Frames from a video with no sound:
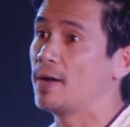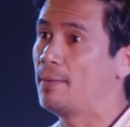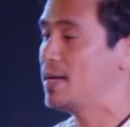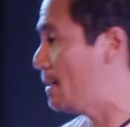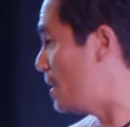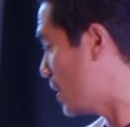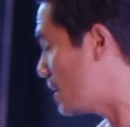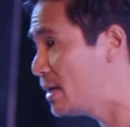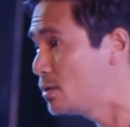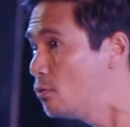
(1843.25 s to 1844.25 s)
I mean, come on, what am
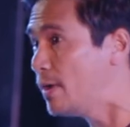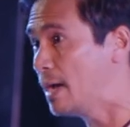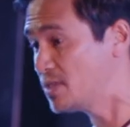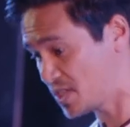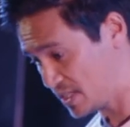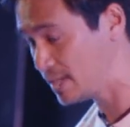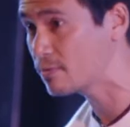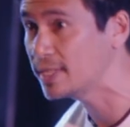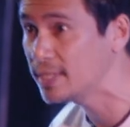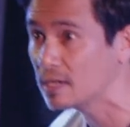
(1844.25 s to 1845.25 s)
I doing? I'm just sitting
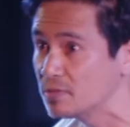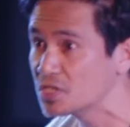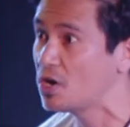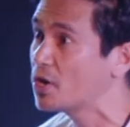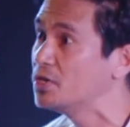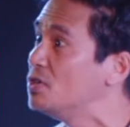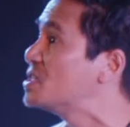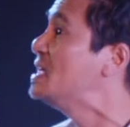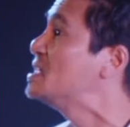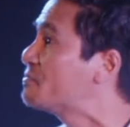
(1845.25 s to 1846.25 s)
right here. I'm just talking to you. It's
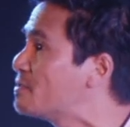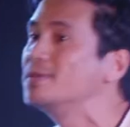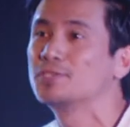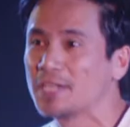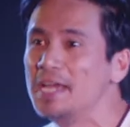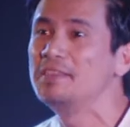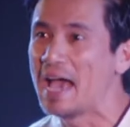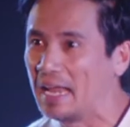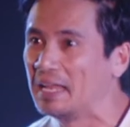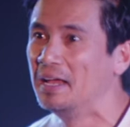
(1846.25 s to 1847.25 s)
easy for me to say that.